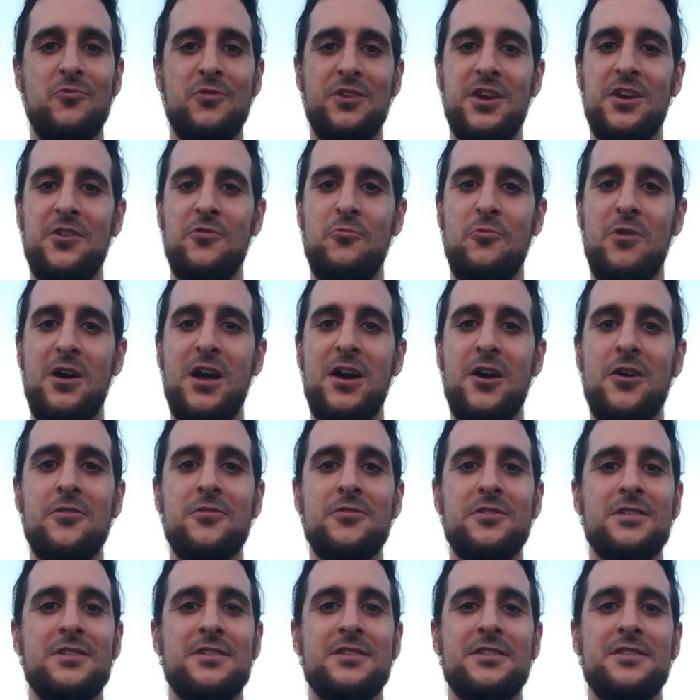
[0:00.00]
get
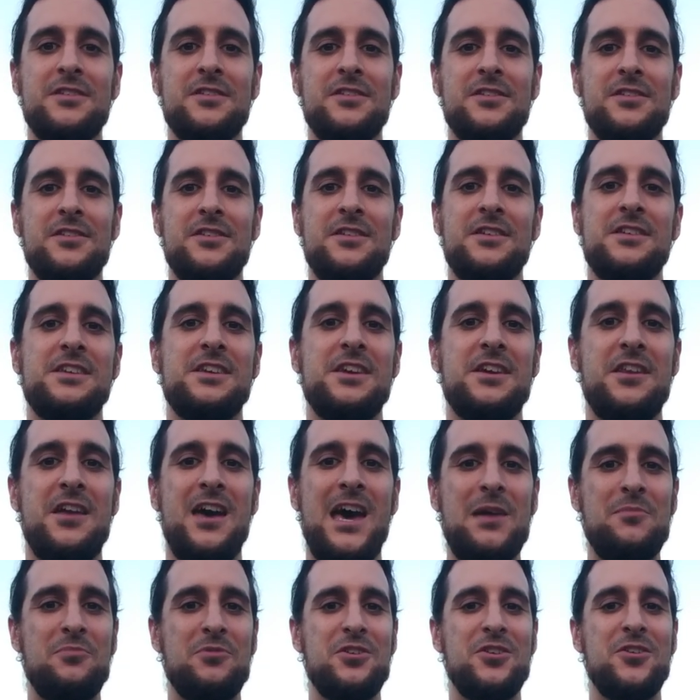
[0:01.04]
wild, get
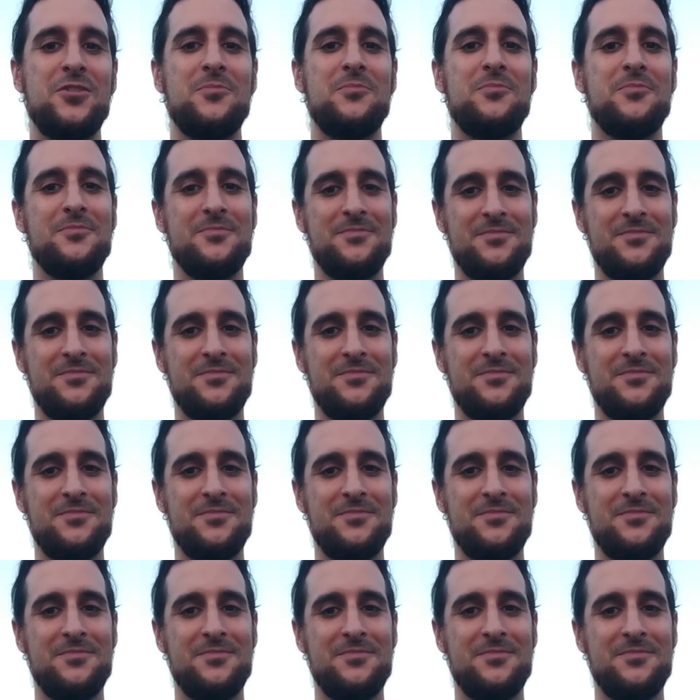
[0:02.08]
hyped up.